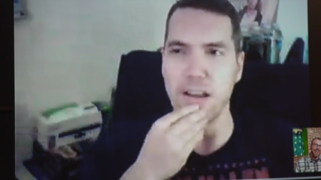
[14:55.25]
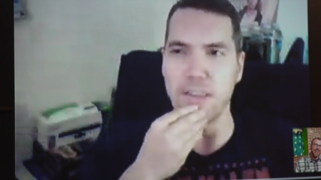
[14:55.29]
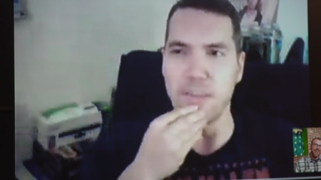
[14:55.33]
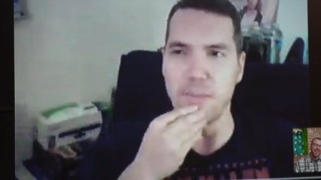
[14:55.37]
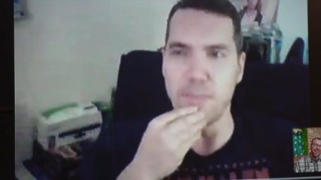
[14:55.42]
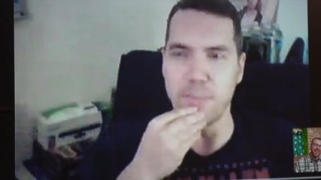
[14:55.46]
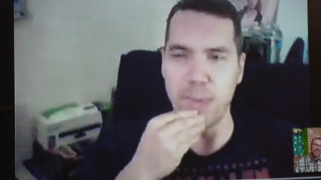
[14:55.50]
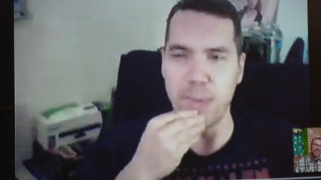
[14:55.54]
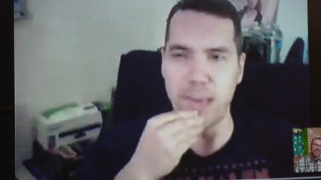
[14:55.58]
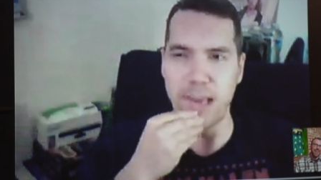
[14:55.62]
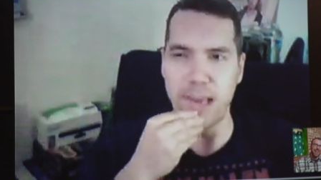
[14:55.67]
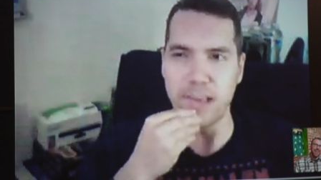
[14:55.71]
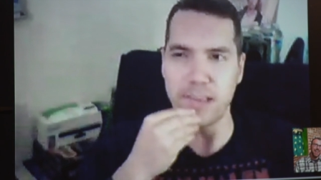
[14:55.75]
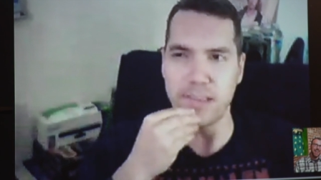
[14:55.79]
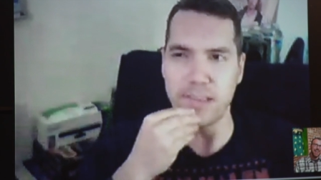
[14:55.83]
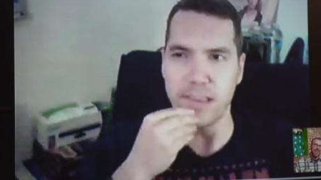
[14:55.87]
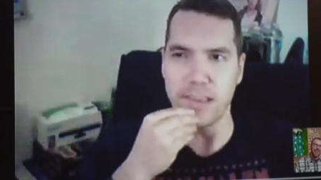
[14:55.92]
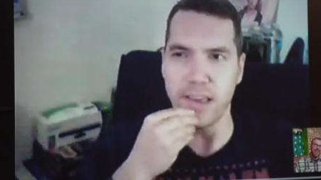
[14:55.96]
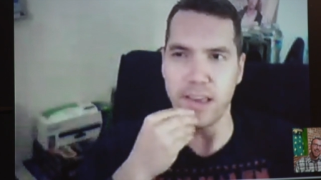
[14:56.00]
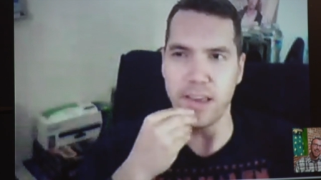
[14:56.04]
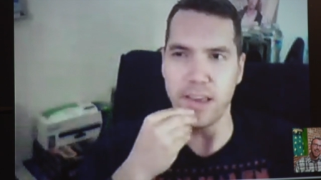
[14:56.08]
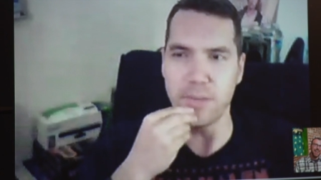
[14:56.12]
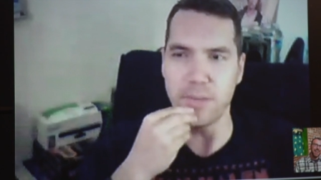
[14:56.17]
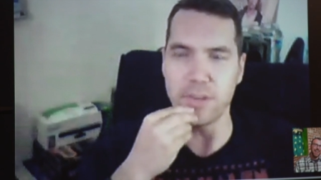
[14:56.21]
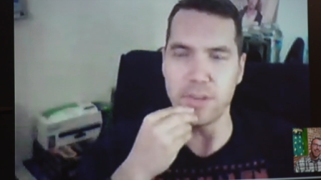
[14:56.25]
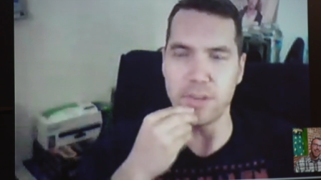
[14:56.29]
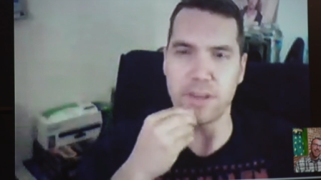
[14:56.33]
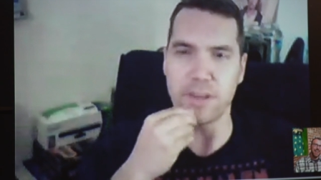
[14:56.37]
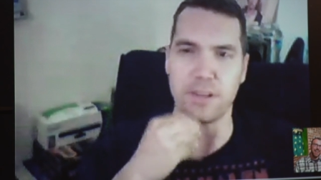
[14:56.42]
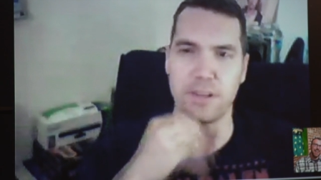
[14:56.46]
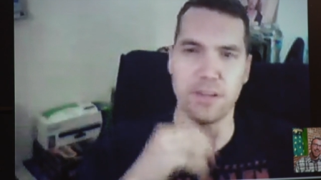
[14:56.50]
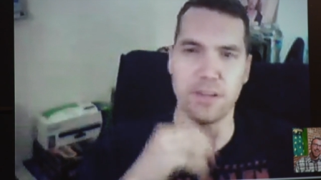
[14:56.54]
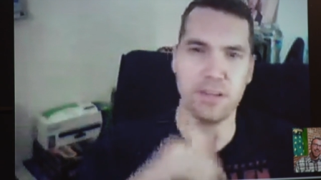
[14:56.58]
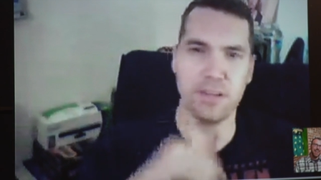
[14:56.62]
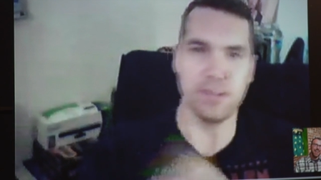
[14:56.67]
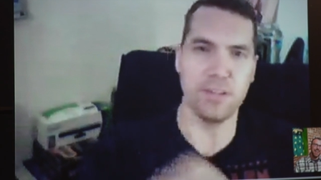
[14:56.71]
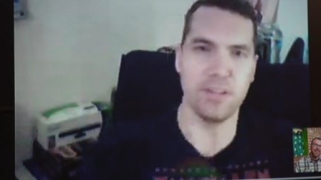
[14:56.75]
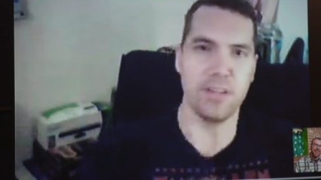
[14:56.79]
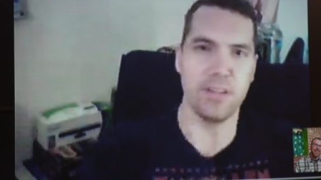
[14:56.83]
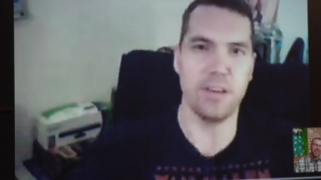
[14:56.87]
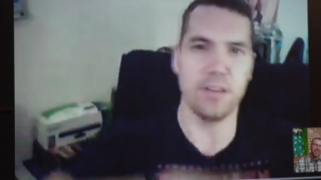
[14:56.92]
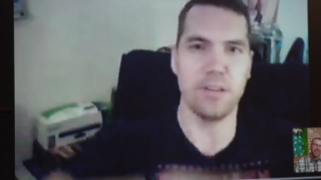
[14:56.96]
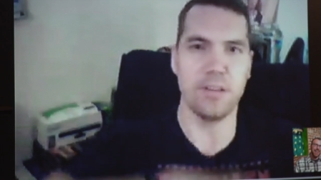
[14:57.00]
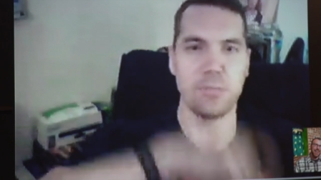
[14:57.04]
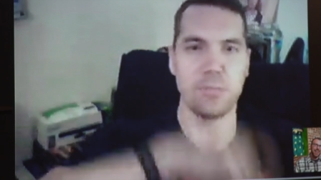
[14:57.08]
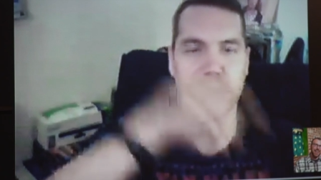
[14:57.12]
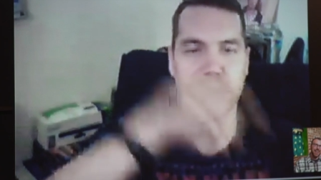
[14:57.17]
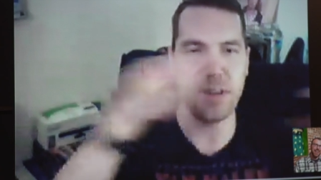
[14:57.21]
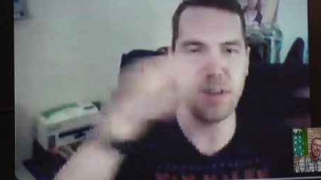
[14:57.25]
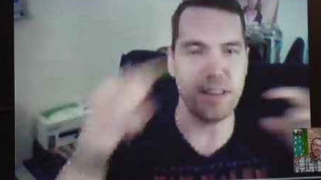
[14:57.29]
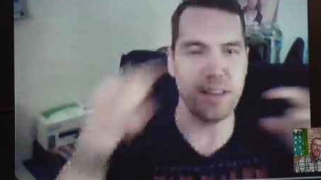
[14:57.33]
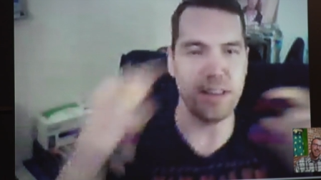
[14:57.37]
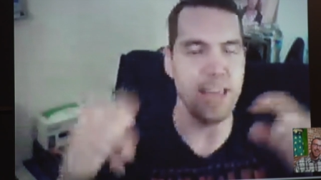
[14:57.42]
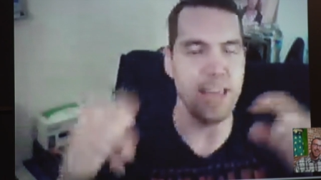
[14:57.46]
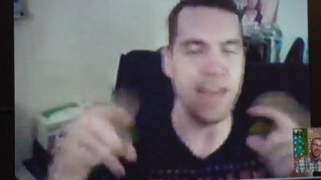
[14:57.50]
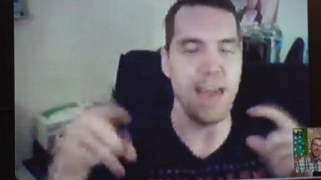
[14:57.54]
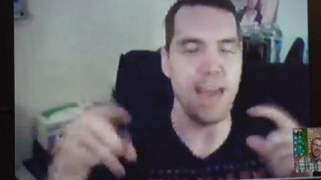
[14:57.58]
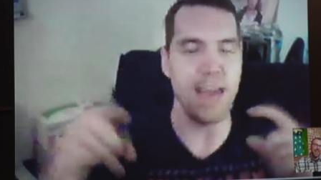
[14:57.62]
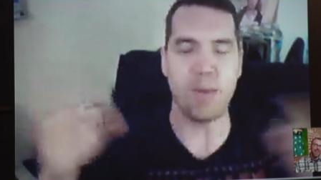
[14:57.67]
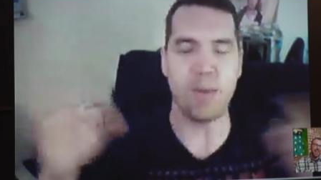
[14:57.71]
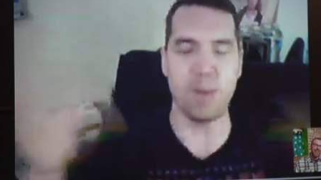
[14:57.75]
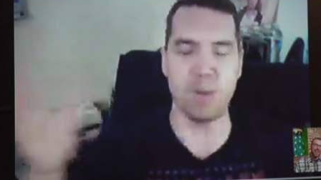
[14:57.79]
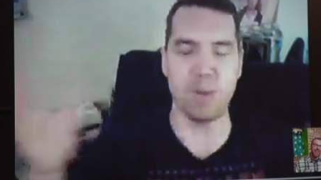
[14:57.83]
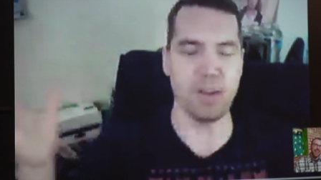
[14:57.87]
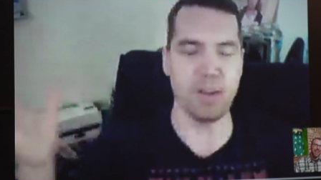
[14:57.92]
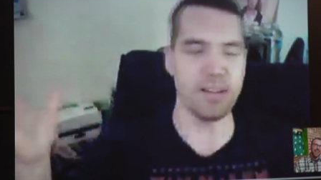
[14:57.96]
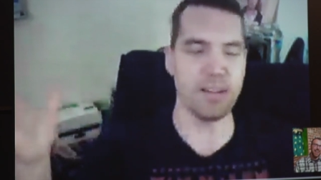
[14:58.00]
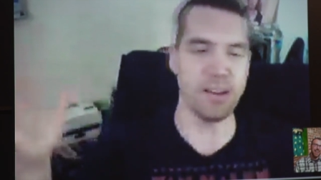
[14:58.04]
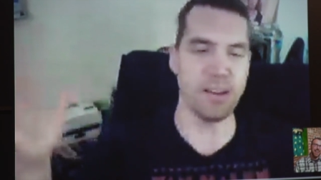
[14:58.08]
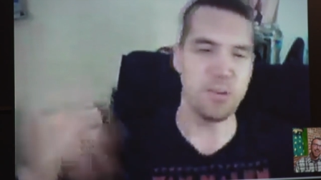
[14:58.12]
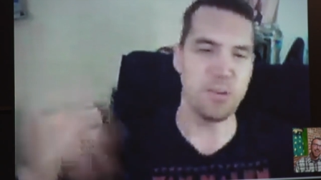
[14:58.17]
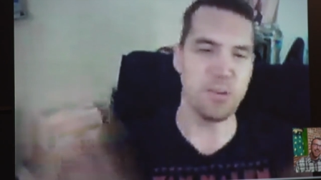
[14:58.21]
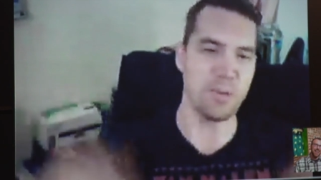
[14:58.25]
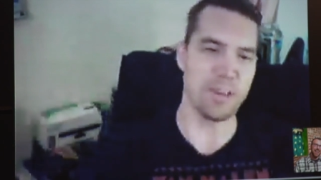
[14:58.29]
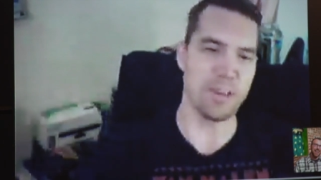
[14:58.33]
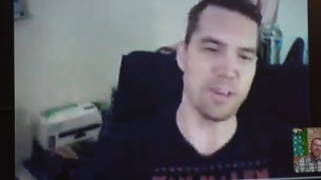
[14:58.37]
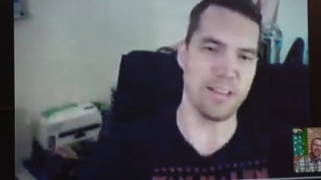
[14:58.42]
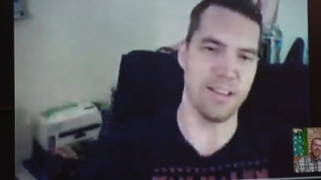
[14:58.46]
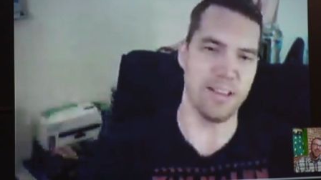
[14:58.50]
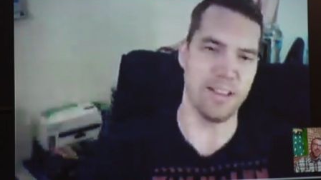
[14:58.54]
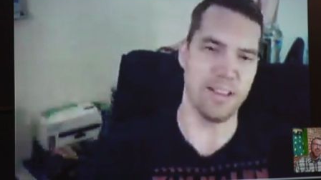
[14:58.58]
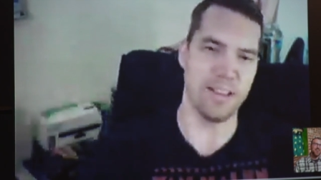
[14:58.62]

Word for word: the base game or the core, the re, yeah, we don't know what we call